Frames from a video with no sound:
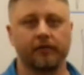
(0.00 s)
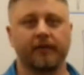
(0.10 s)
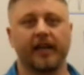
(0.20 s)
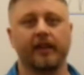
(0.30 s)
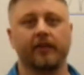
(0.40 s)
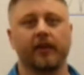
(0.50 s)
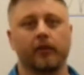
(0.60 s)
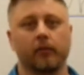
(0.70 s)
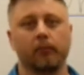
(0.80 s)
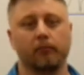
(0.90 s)
find these
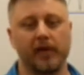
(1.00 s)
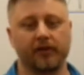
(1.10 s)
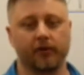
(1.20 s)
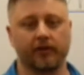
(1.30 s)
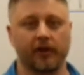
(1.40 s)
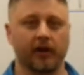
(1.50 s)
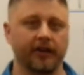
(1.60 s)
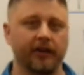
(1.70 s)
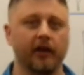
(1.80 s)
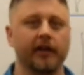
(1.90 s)
other metrics and
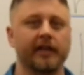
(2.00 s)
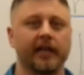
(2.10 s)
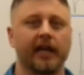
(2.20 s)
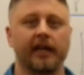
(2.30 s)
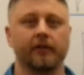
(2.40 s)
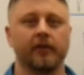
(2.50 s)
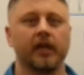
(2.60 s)
criteria to kind of